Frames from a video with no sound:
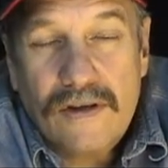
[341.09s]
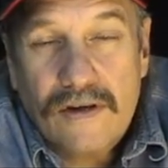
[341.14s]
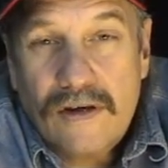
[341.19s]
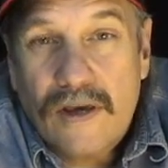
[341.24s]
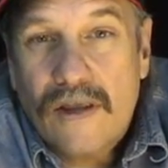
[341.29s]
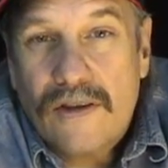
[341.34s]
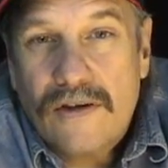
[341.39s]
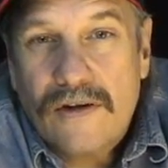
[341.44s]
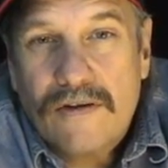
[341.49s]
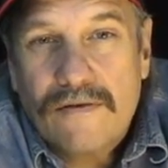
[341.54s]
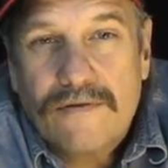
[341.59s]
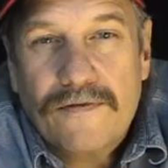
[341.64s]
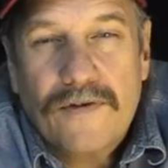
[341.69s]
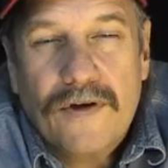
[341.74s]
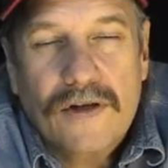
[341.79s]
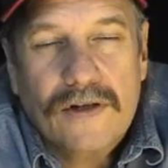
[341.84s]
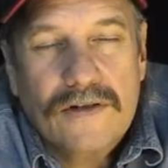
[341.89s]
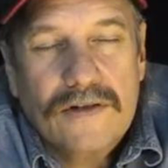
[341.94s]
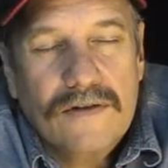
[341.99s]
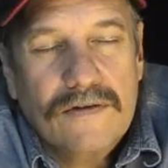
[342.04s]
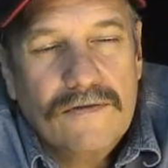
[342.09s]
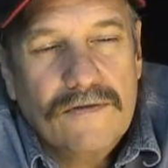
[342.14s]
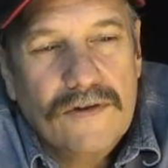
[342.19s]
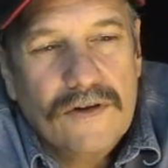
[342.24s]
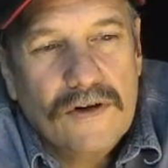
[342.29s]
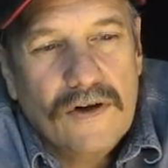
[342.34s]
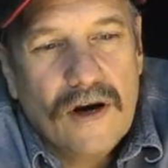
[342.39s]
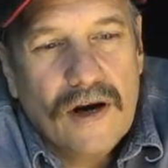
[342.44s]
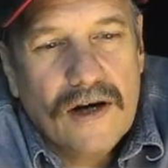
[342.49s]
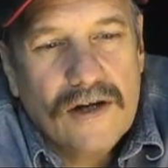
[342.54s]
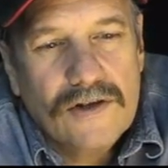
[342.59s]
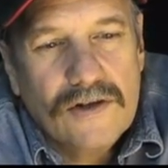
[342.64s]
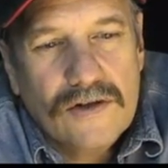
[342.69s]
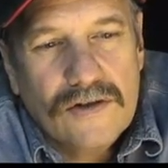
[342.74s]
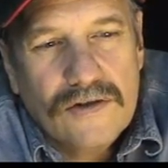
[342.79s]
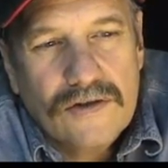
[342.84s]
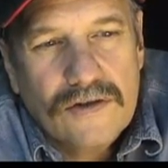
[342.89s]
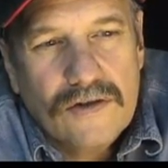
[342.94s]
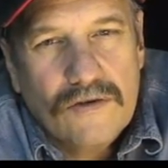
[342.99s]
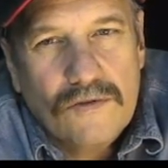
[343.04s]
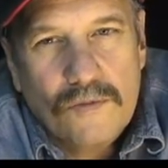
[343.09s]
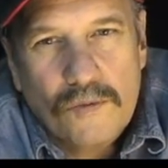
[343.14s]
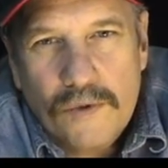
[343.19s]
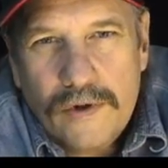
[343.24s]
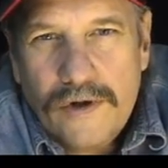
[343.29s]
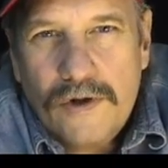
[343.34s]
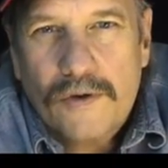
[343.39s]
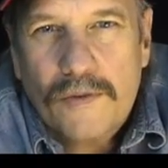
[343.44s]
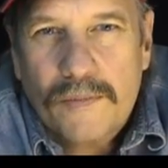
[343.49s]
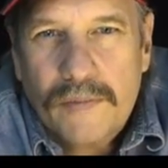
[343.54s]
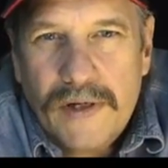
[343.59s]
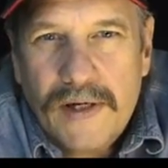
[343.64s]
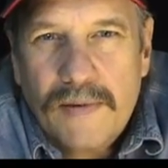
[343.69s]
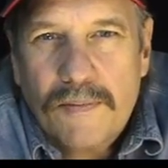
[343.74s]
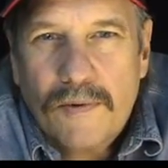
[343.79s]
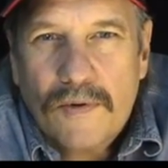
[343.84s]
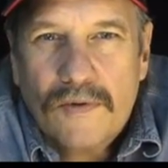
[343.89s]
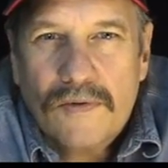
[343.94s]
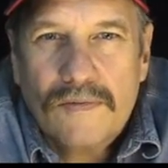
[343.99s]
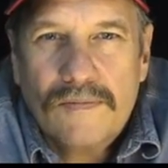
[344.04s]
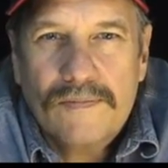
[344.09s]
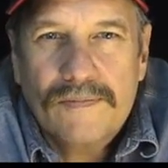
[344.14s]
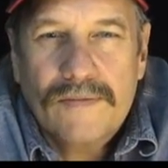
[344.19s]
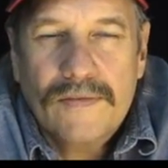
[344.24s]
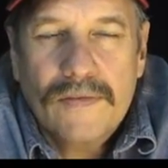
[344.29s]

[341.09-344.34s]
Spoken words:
the effects of their actions on real people.